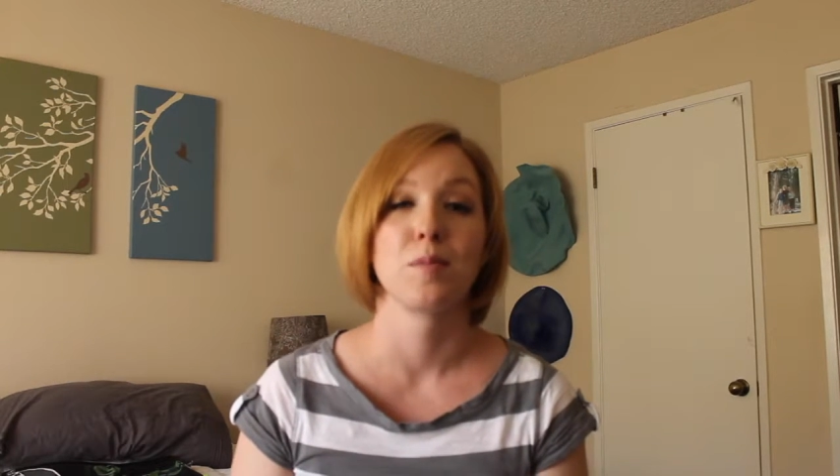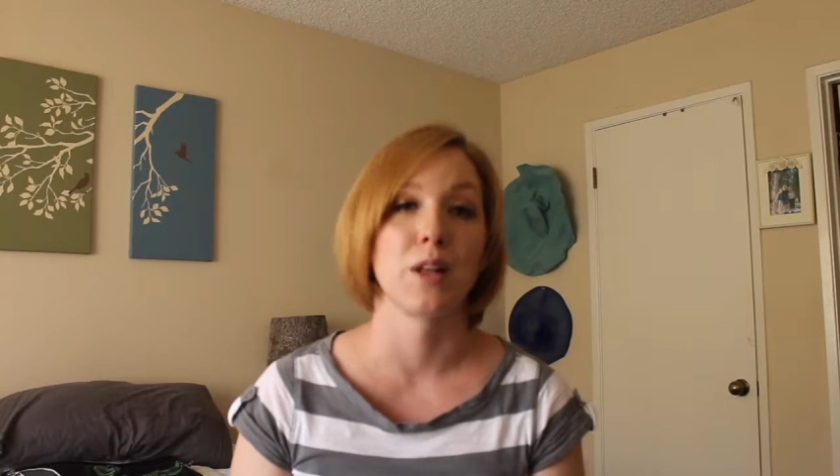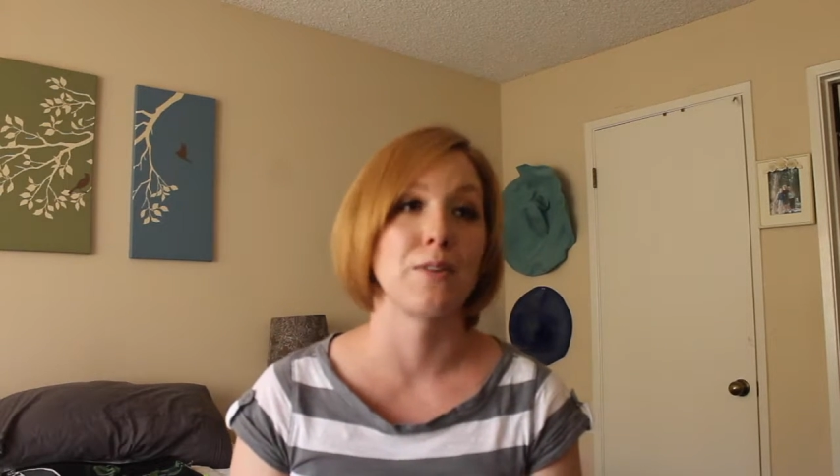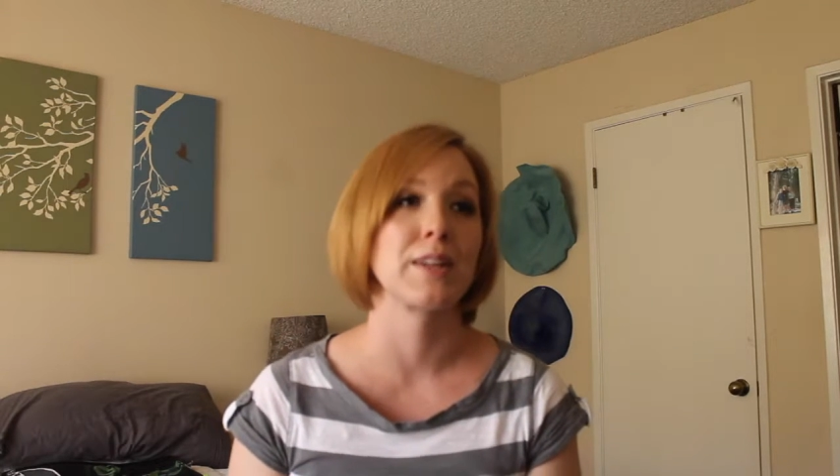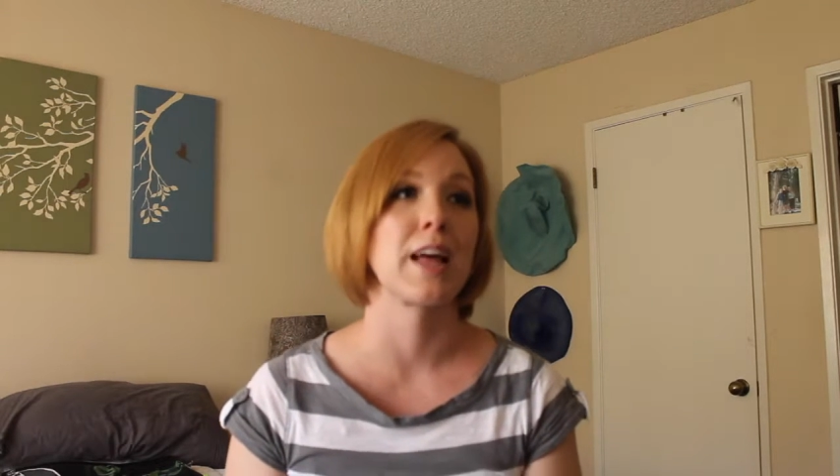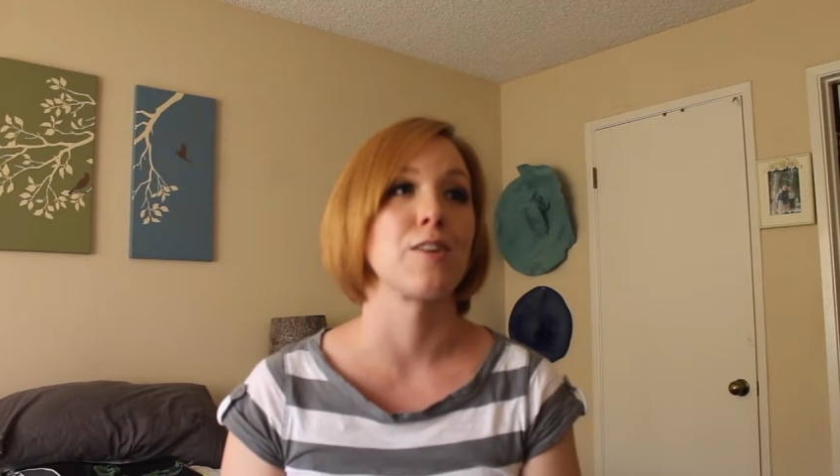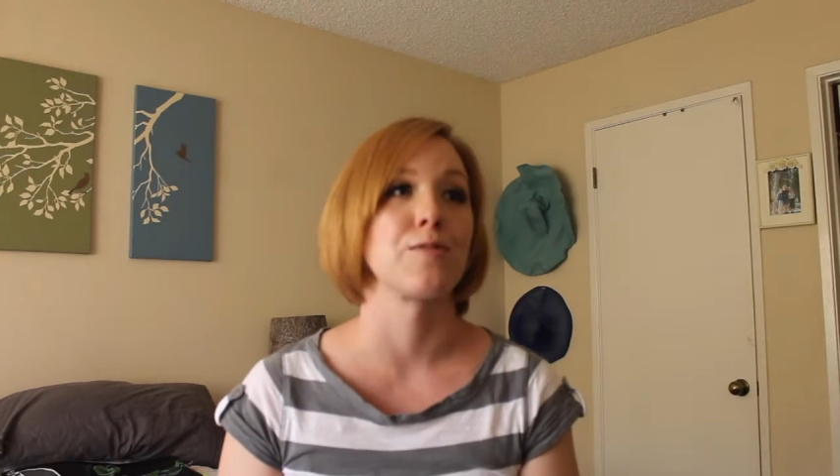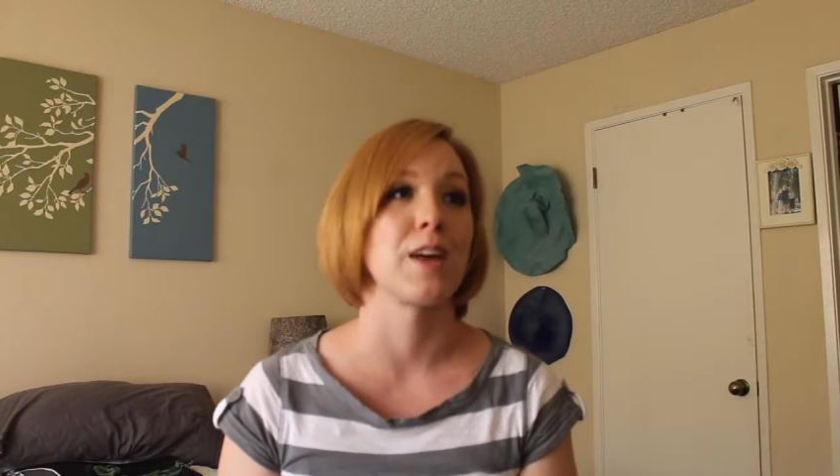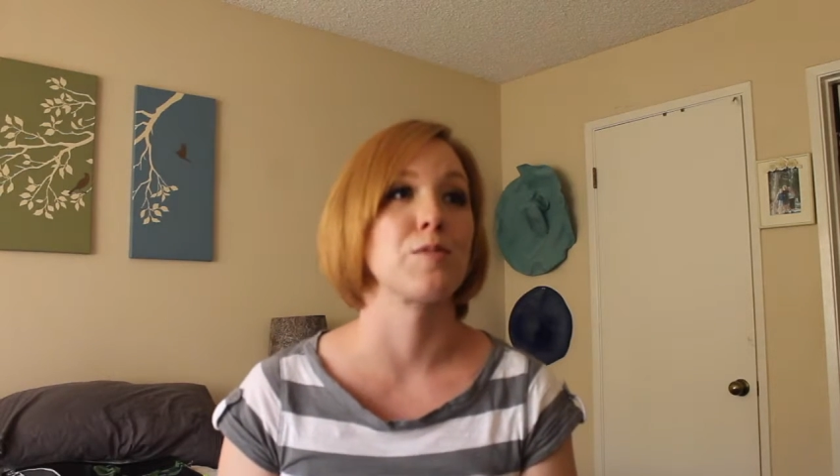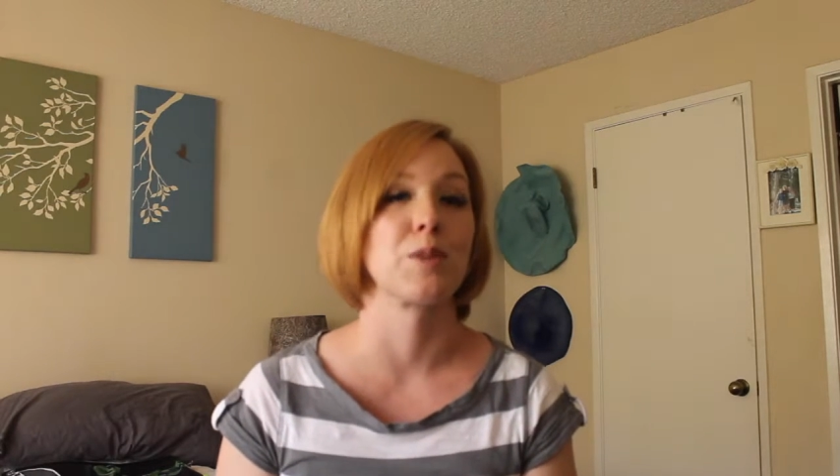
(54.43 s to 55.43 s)
blowing
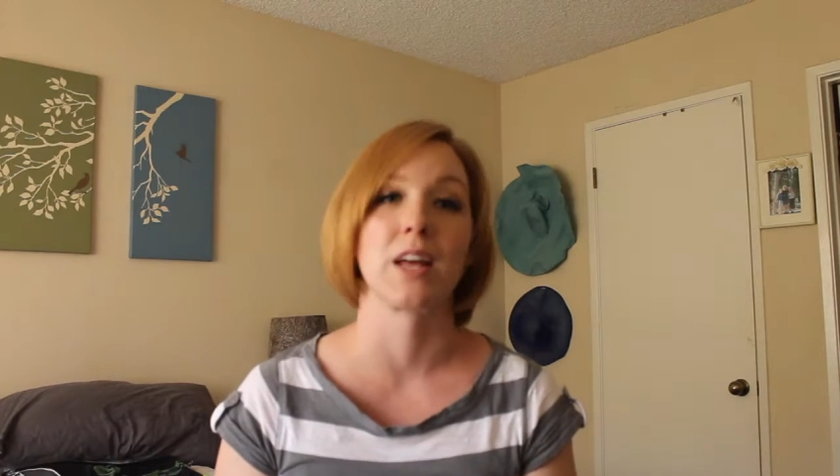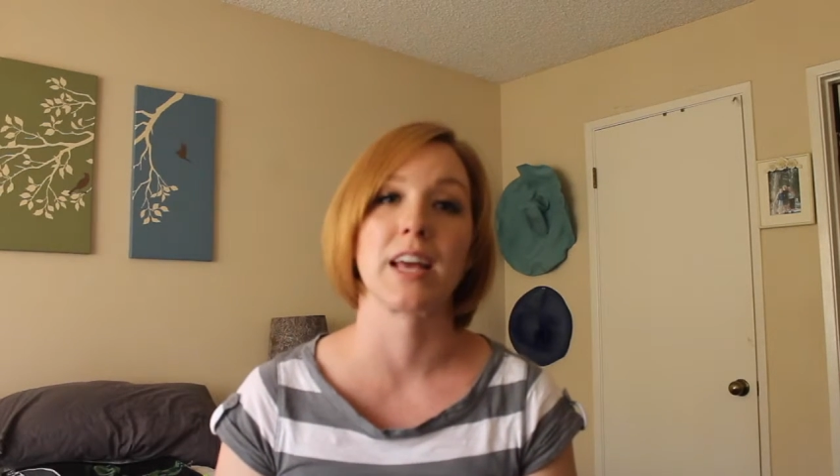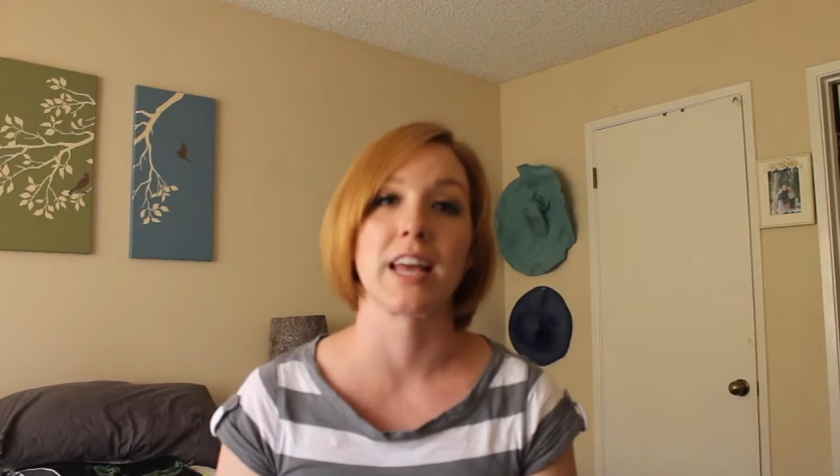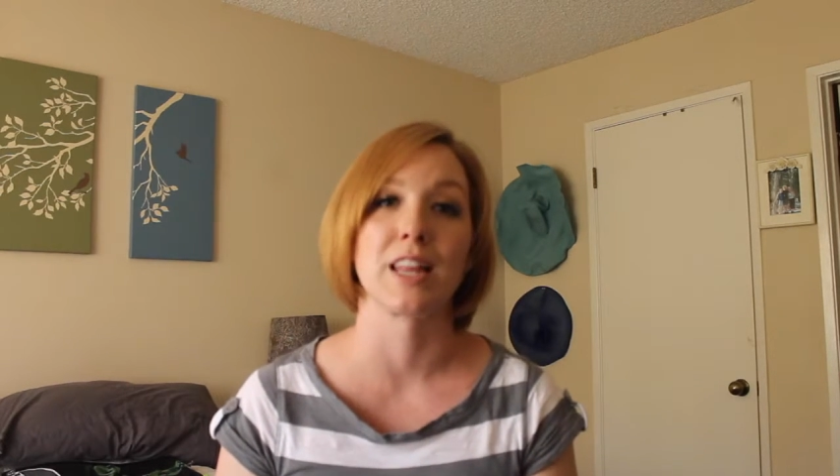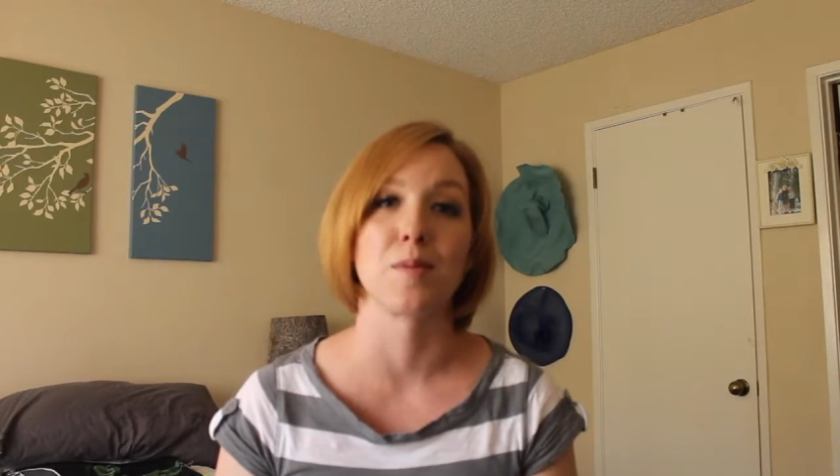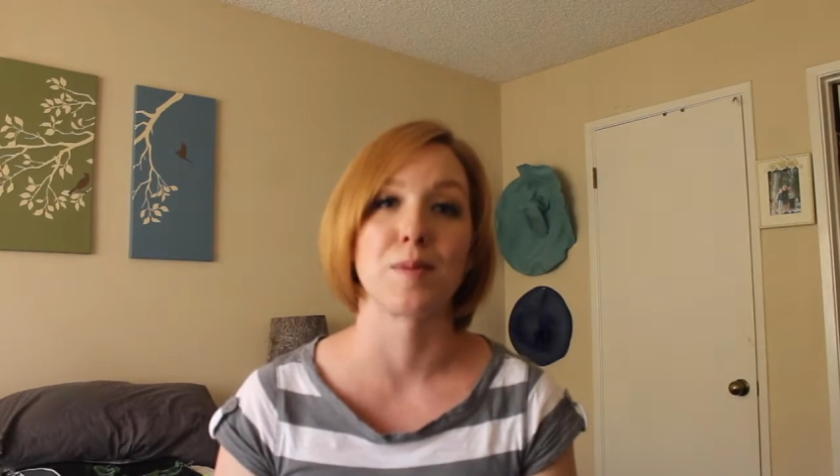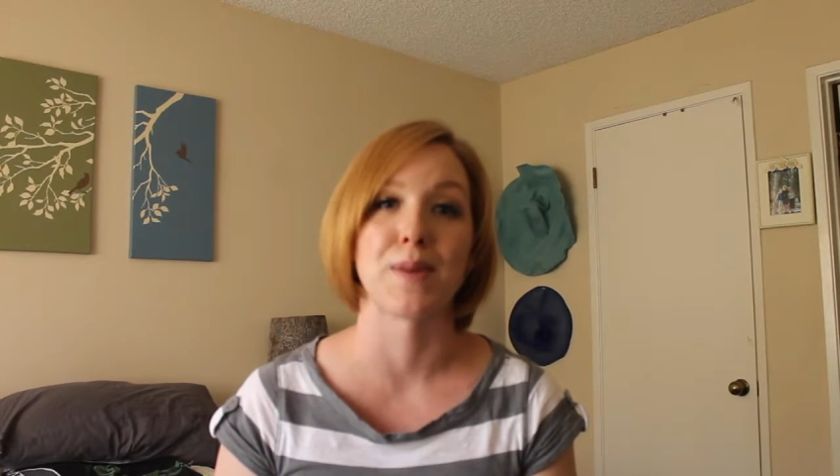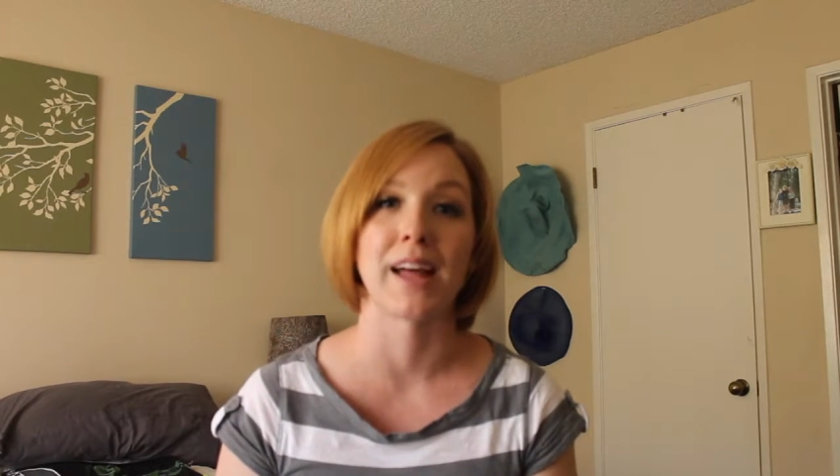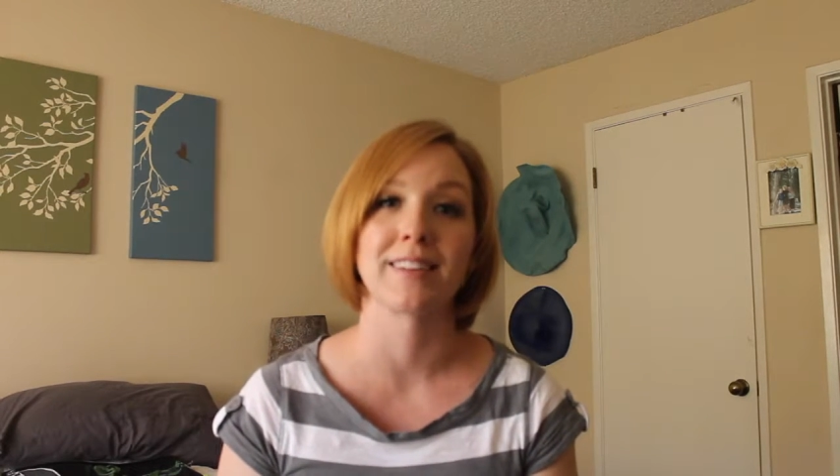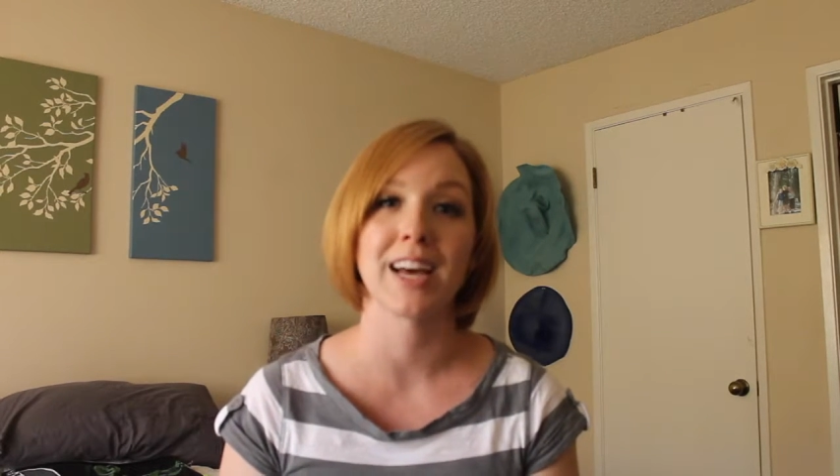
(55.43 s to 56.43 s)
them and playing in them in
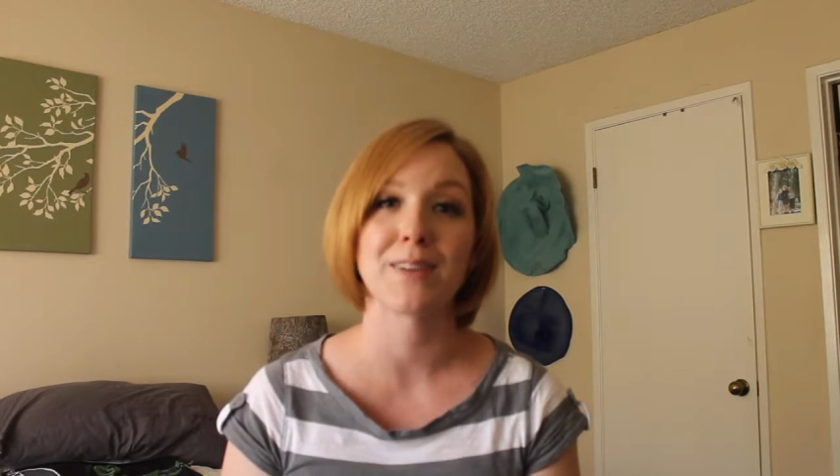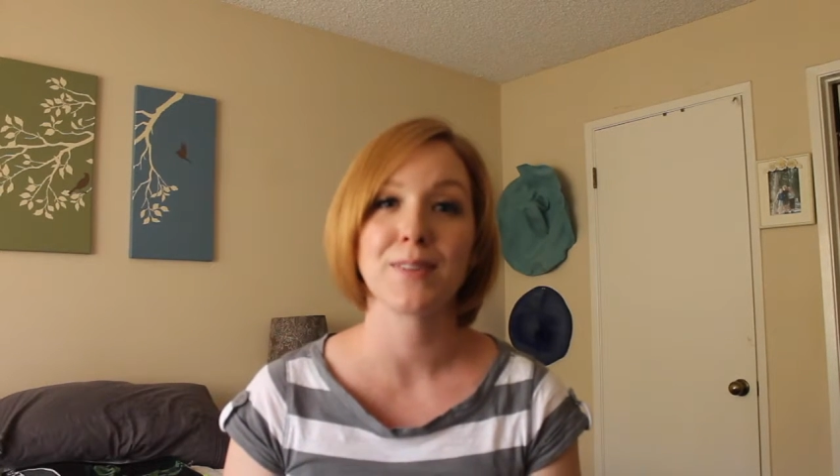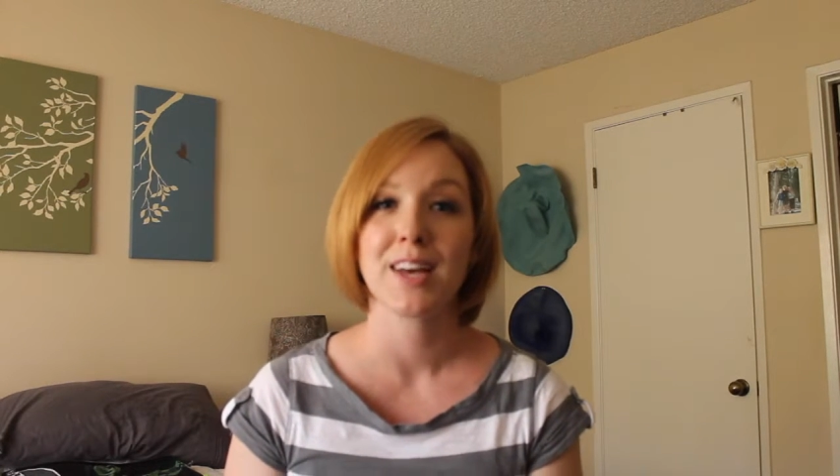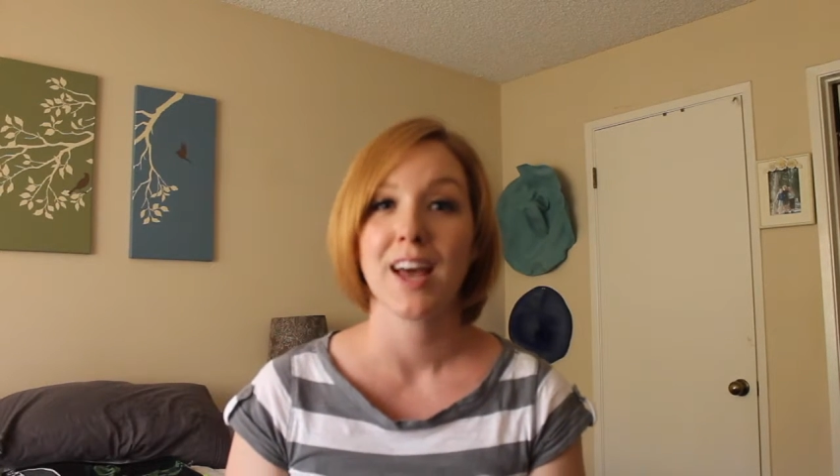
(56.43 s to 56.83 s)
bath time.